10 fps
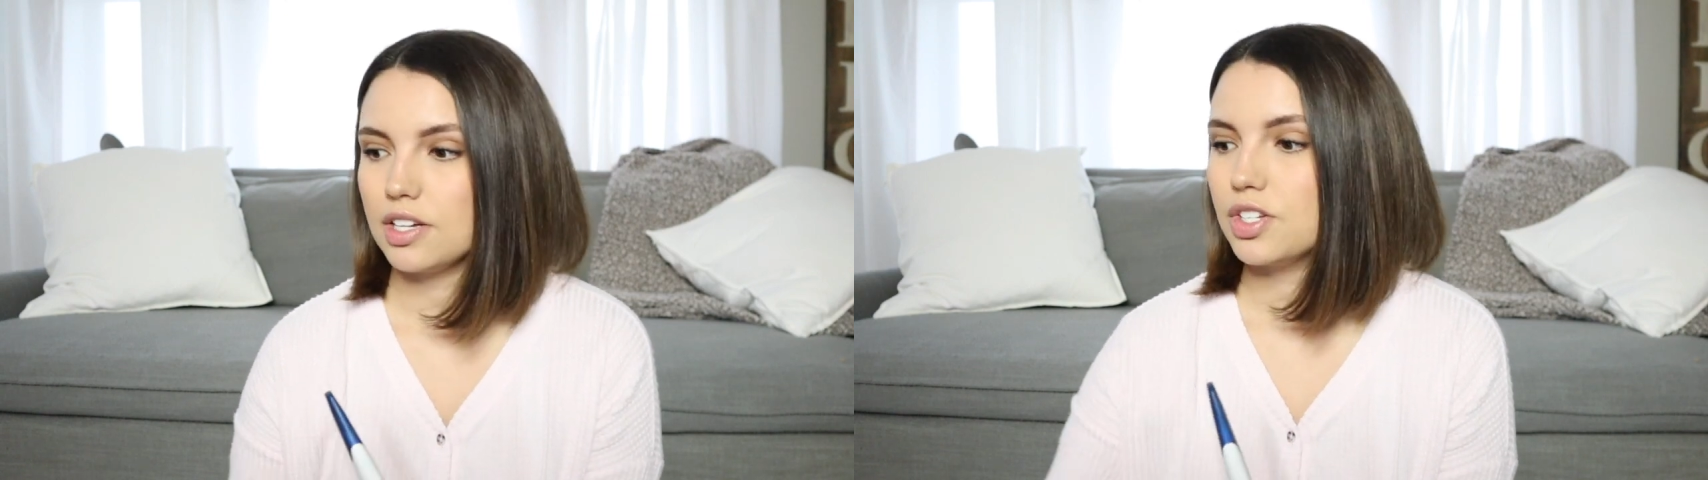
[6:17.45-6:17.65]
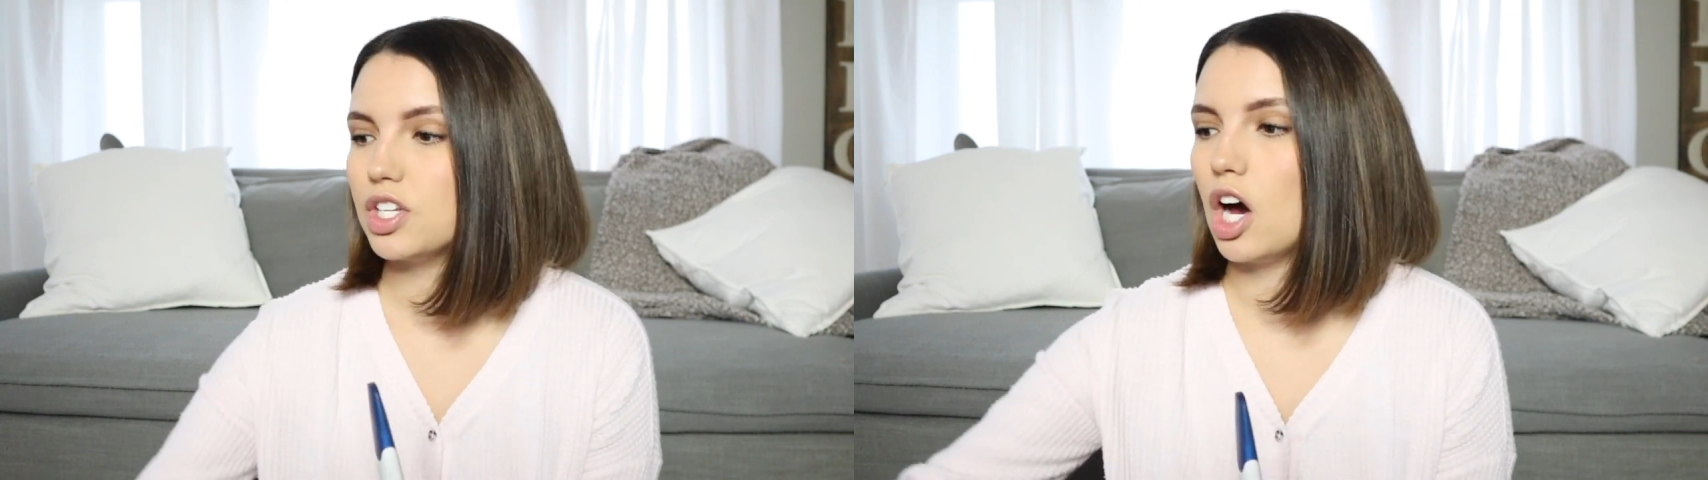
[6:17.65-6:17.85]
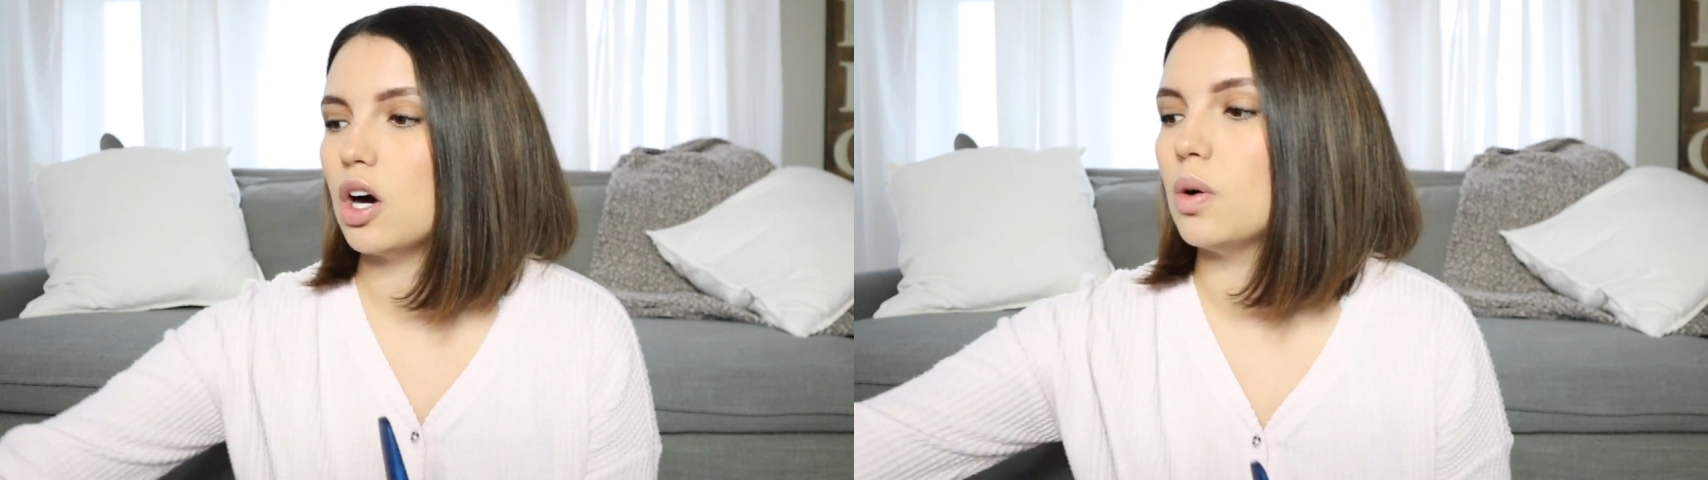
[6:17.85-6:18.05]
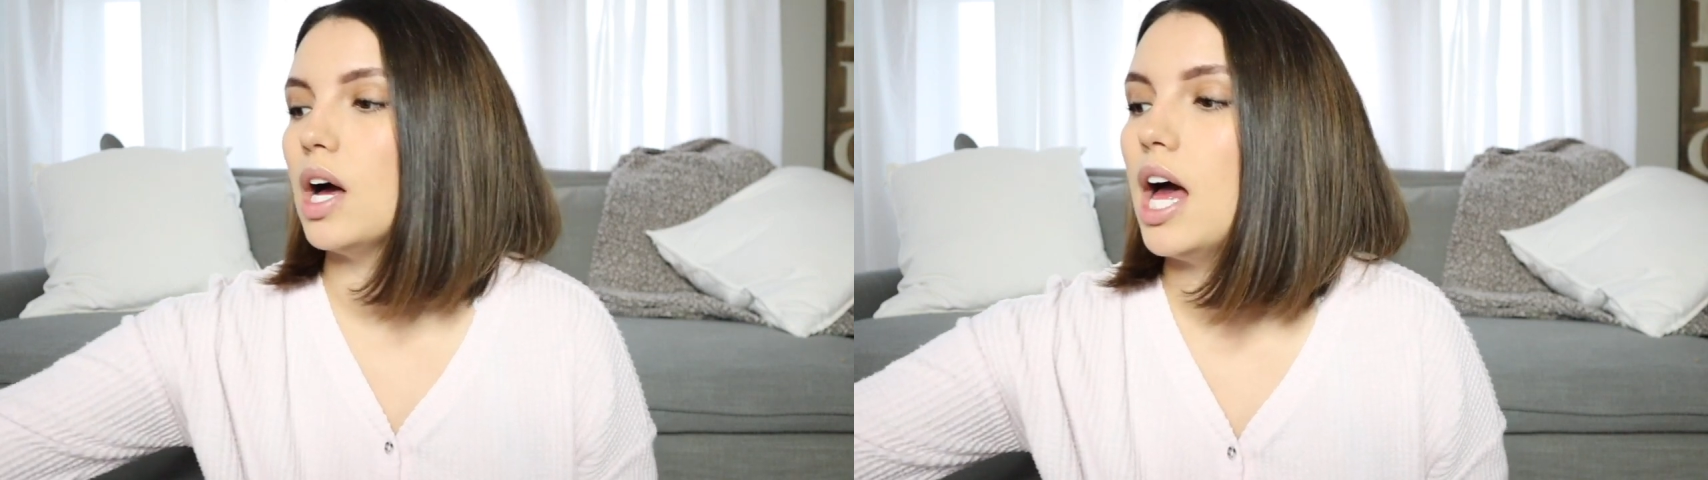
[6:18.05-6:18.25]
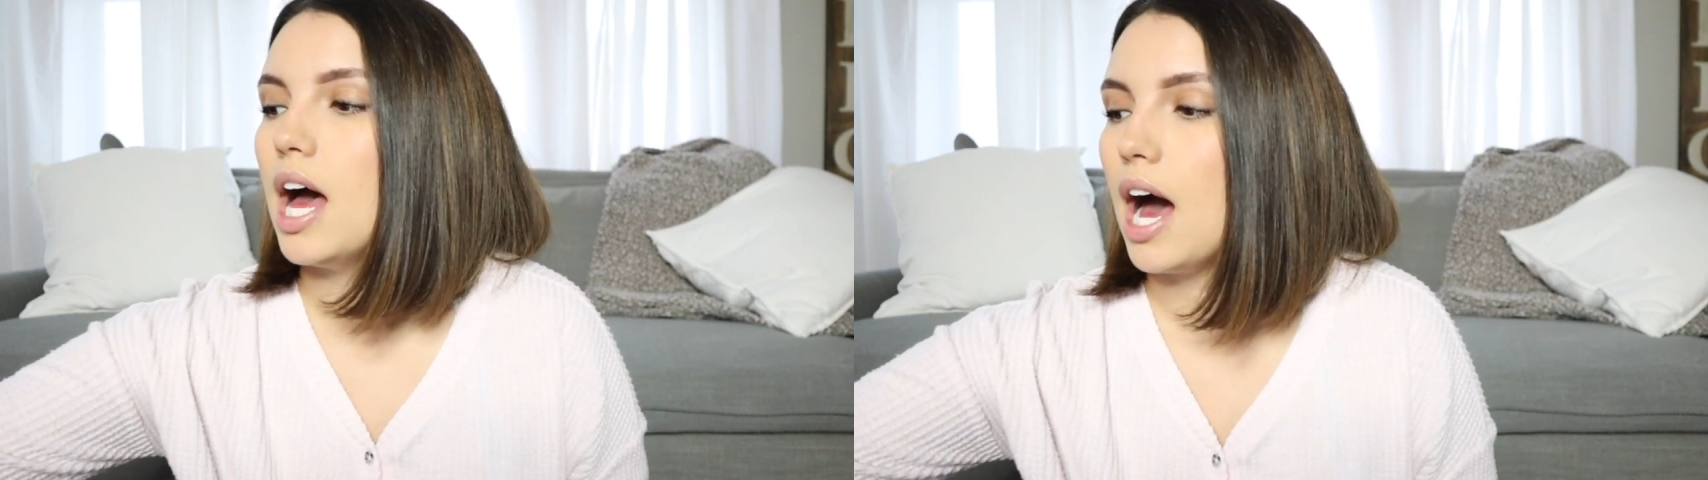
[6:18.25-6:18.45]
So
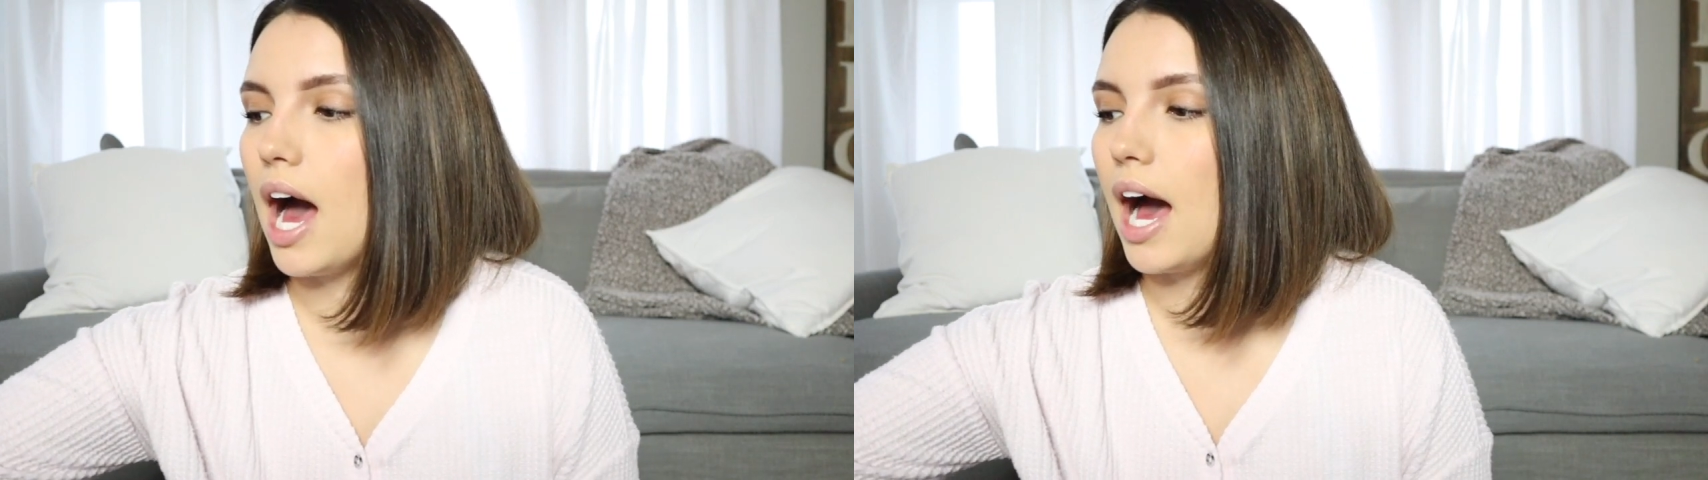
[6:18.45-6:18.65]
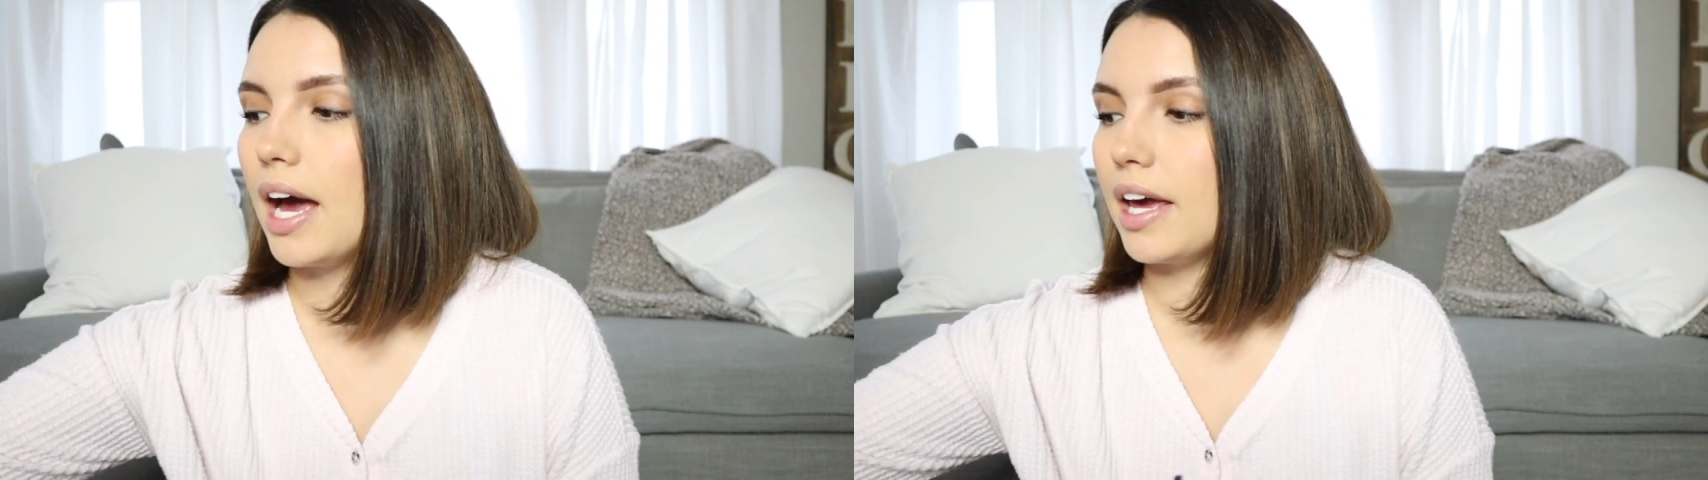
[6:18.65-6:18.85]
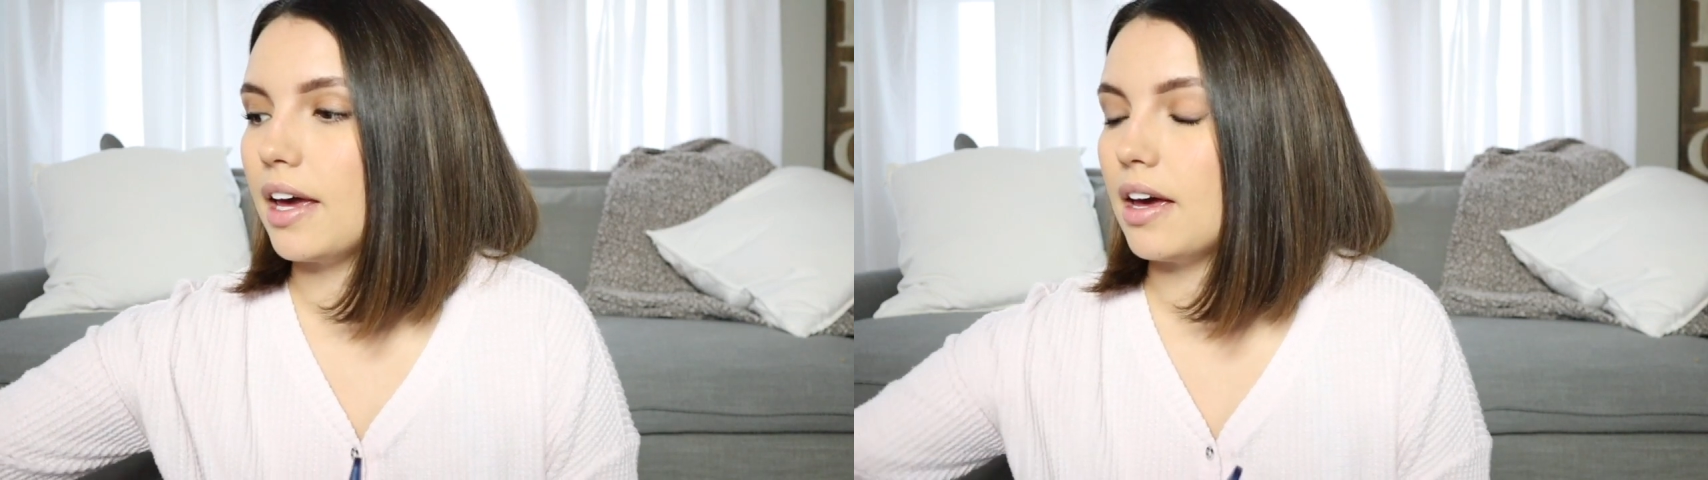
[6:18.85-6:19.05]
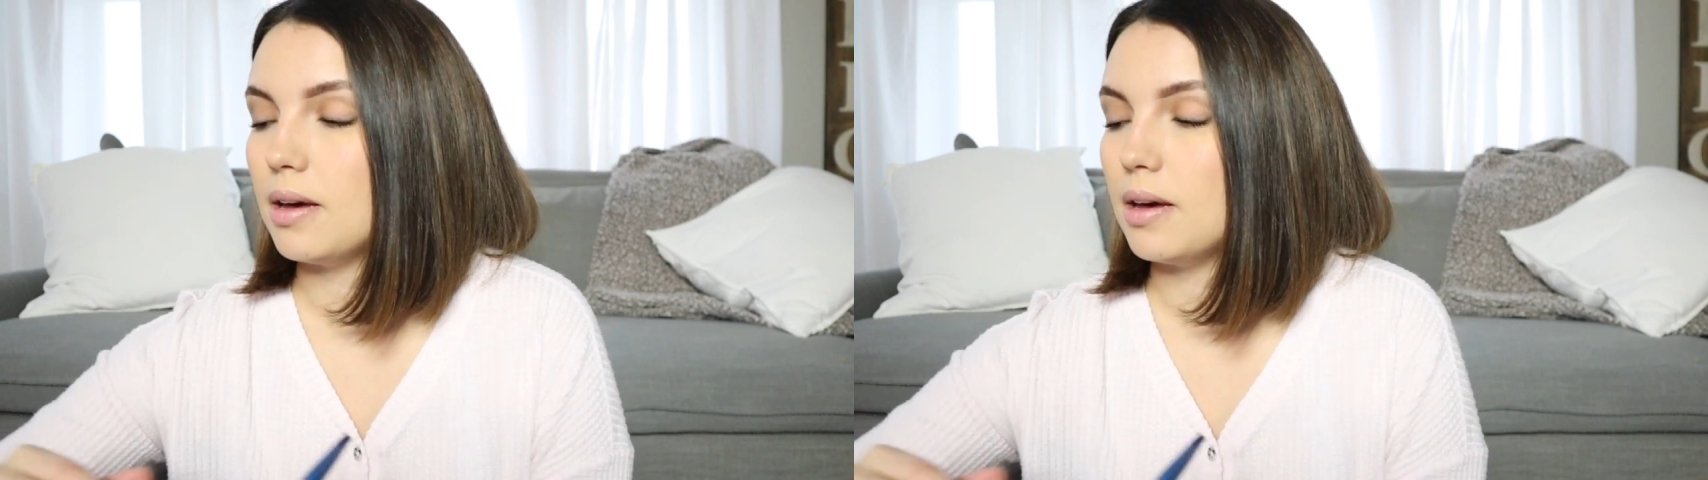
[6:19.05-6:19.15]
I